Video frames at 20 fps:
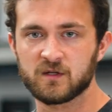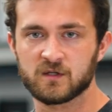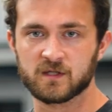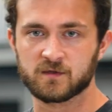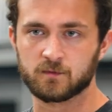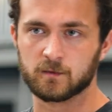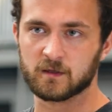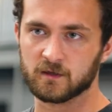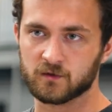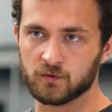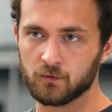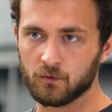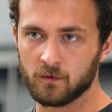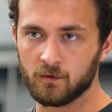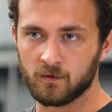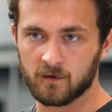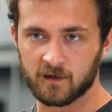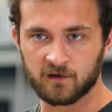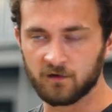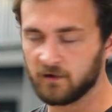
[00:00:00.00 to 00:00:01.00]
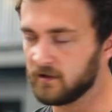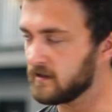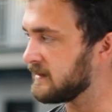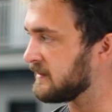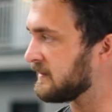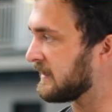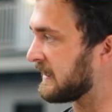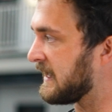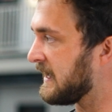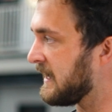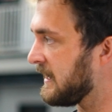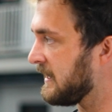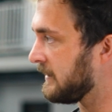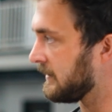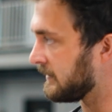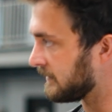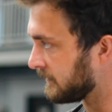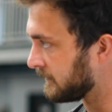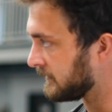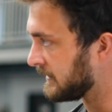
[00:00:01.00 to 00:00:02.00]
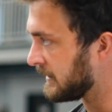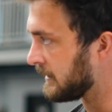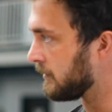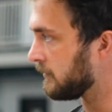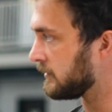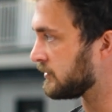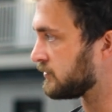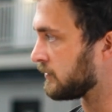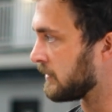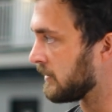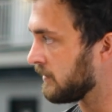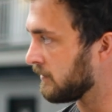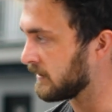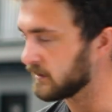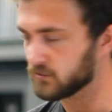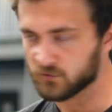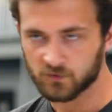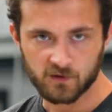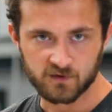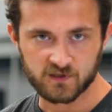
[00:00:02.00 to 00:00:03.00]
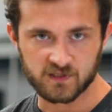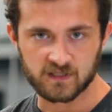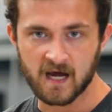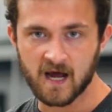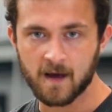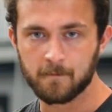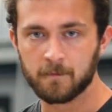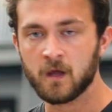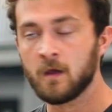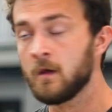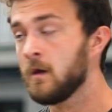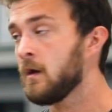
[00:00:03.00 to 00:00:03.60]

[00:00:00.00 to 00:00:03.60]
just with the tool included in the kit and a drill and a drill stop.